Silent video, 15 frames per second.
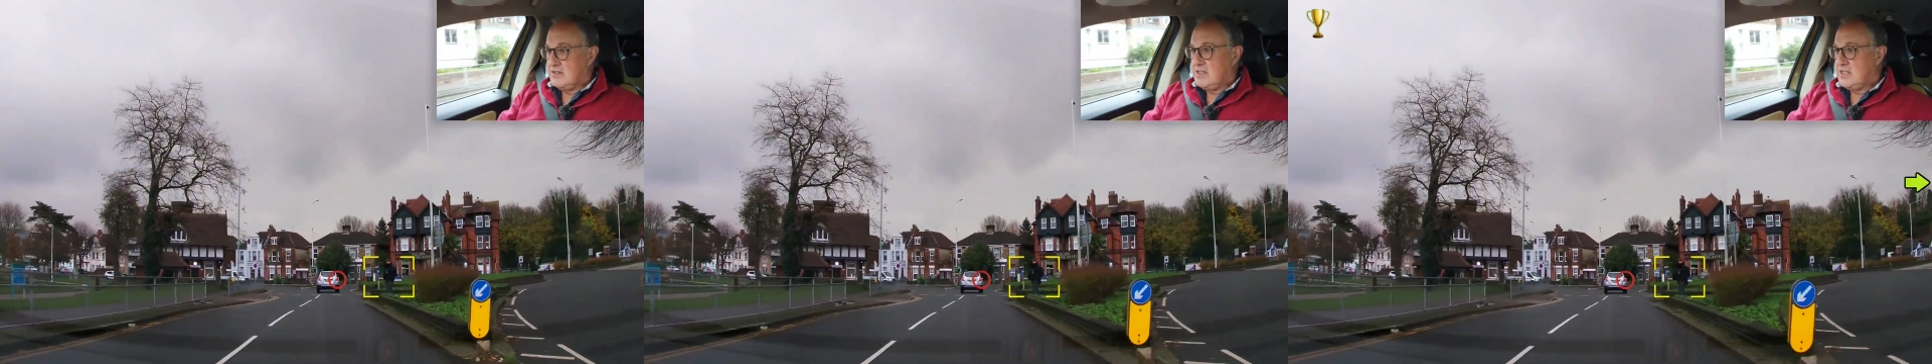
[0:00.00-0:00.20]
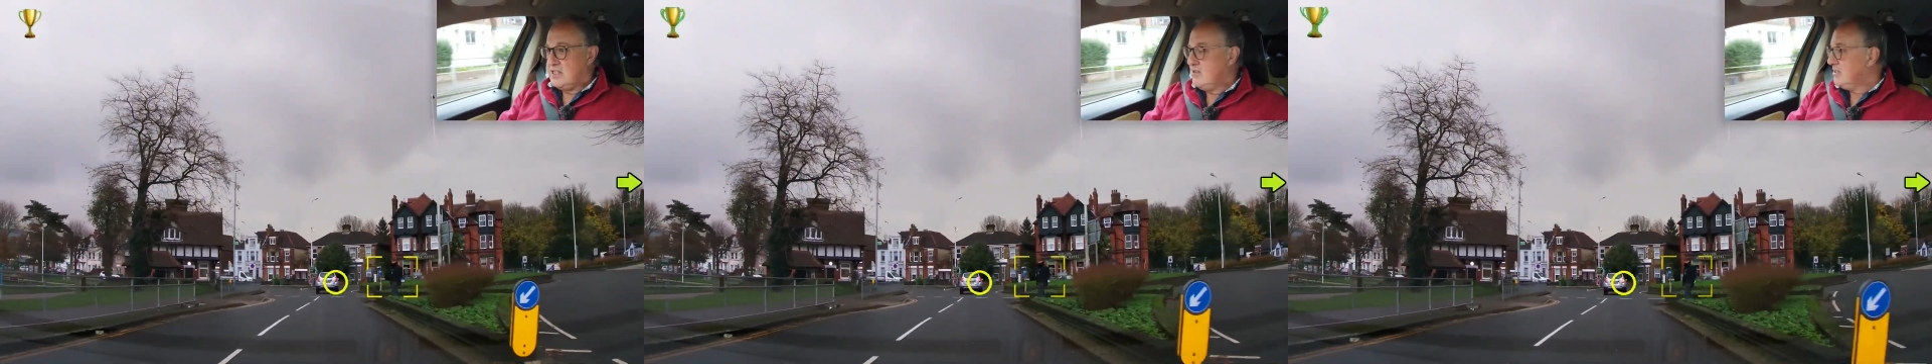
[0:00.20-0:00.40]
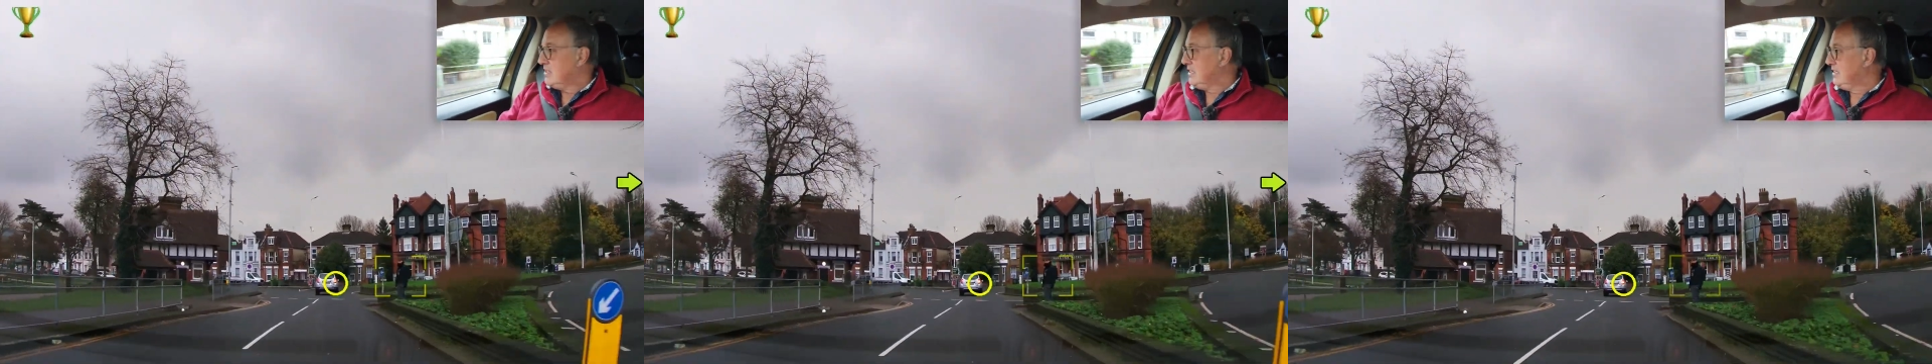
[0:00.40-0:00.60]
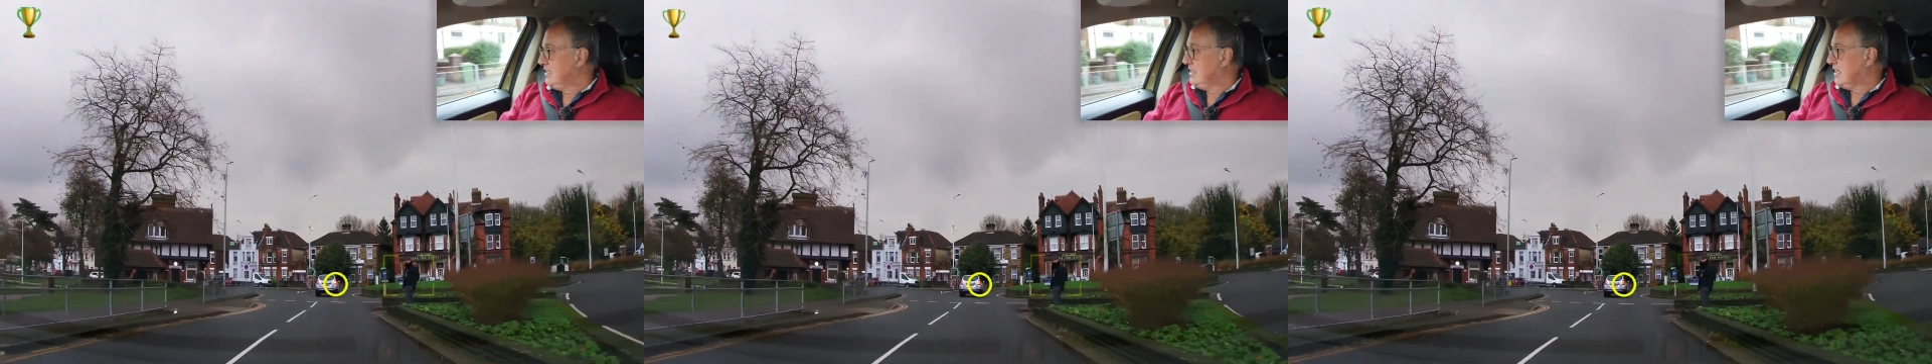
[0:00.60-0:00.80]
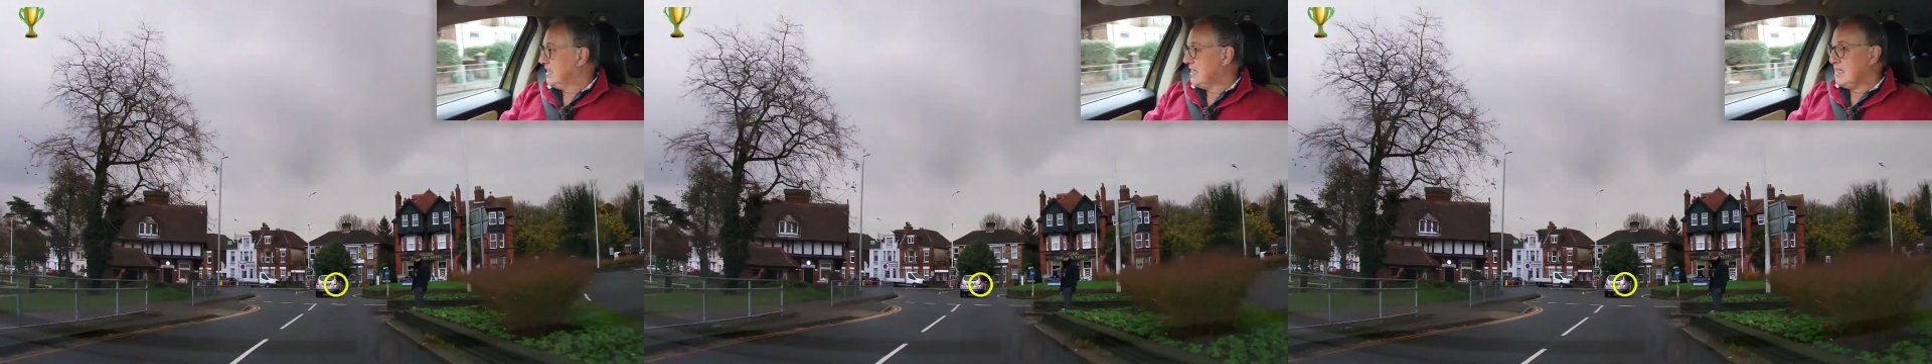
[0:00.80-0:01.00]
is not
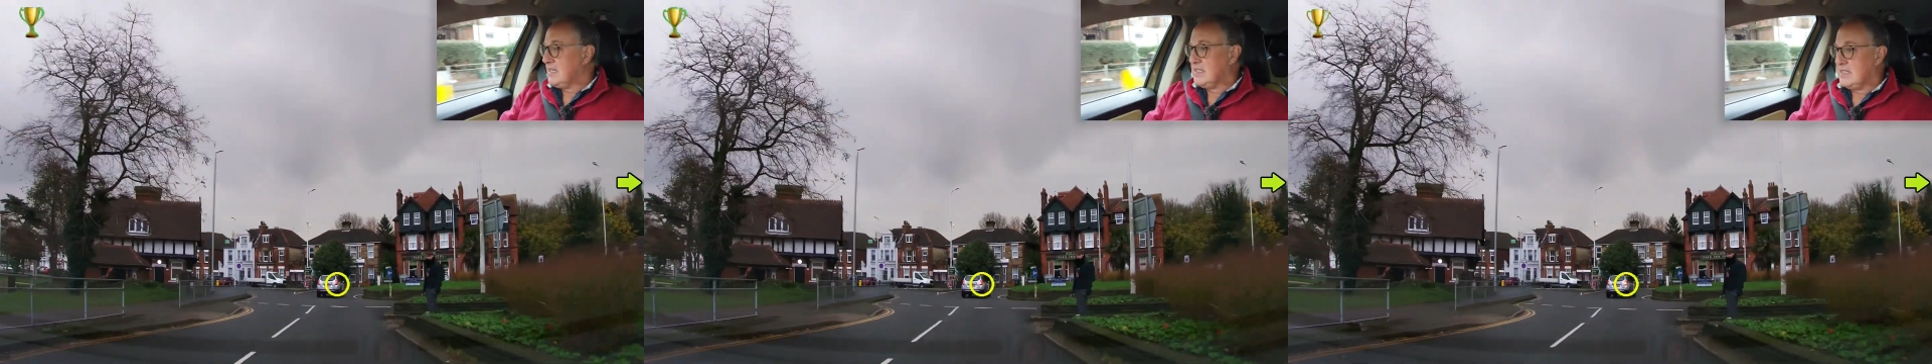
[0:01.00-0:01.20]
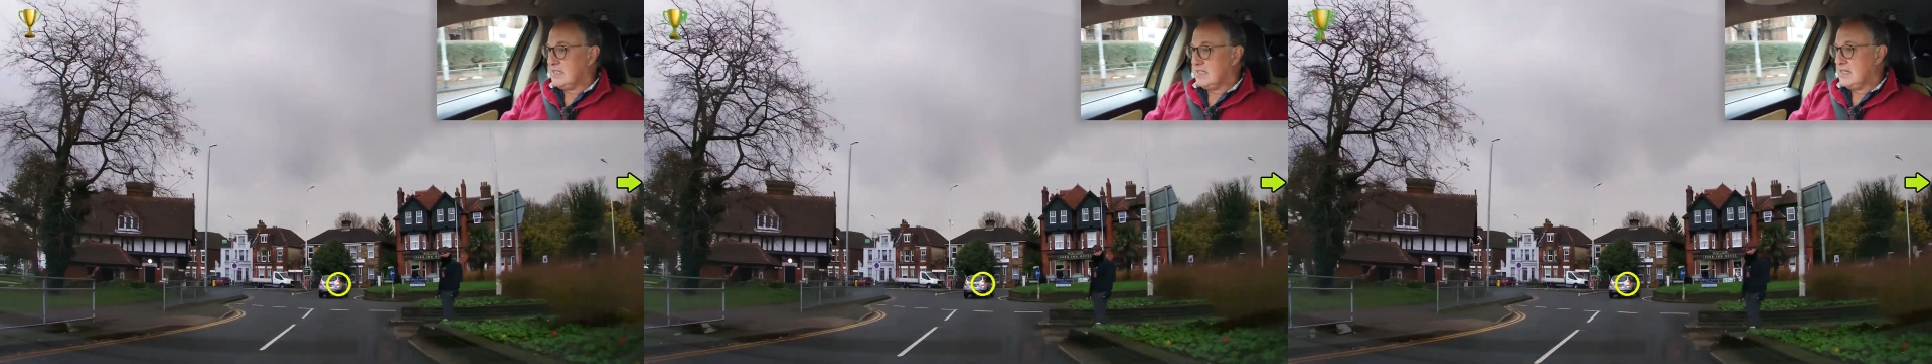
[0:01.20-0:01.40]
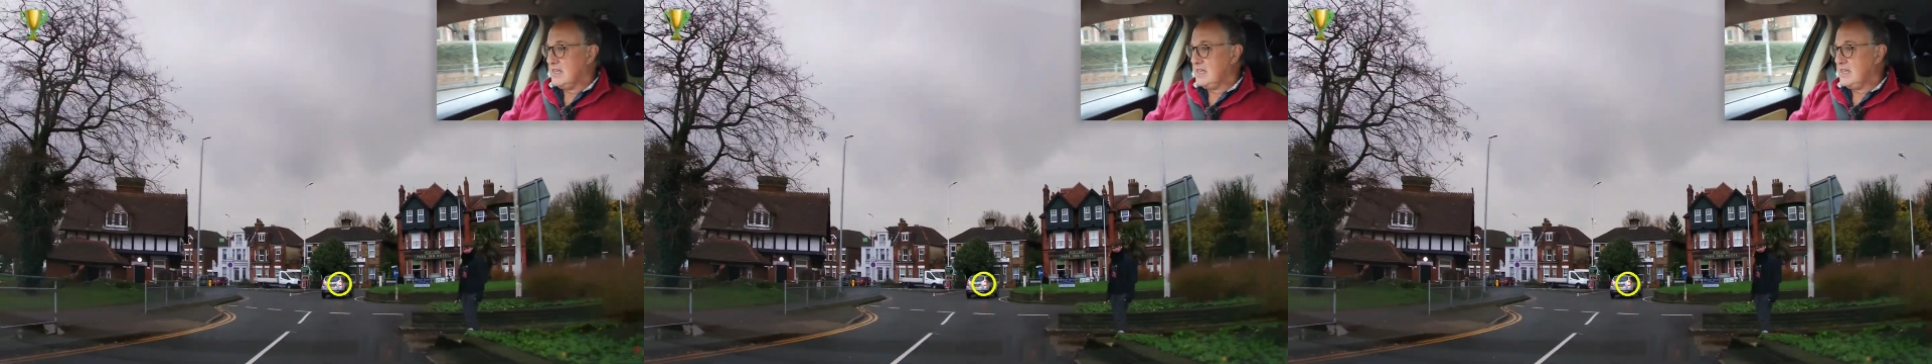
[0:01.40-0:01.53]
indicating.